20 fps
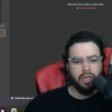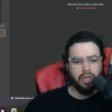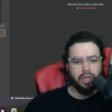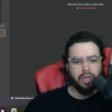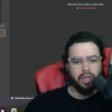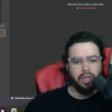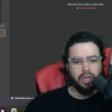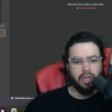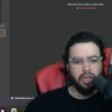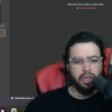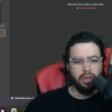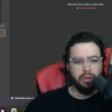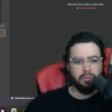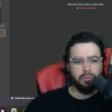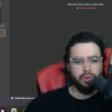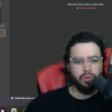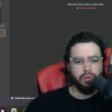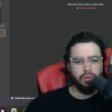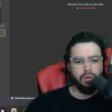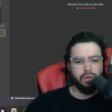um,
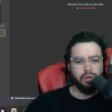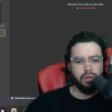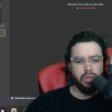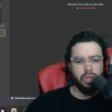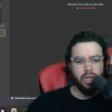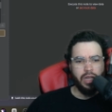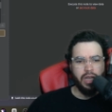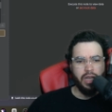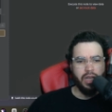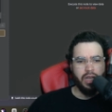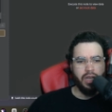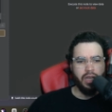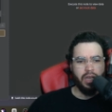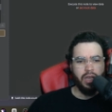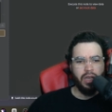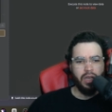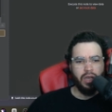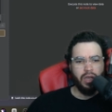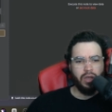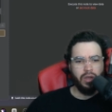Google
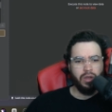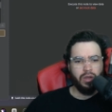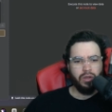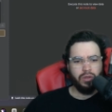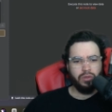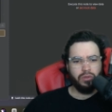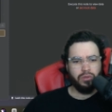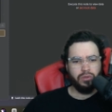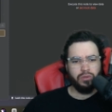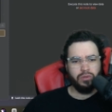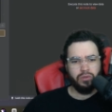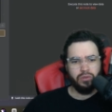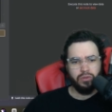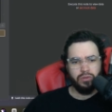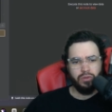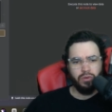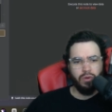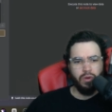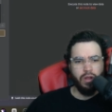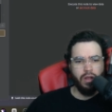Cloud,
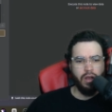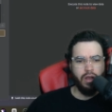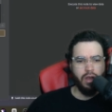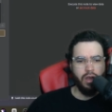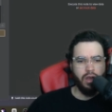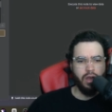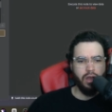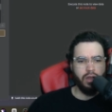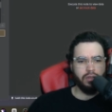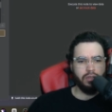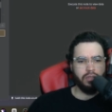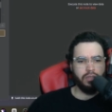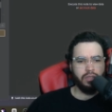Grok,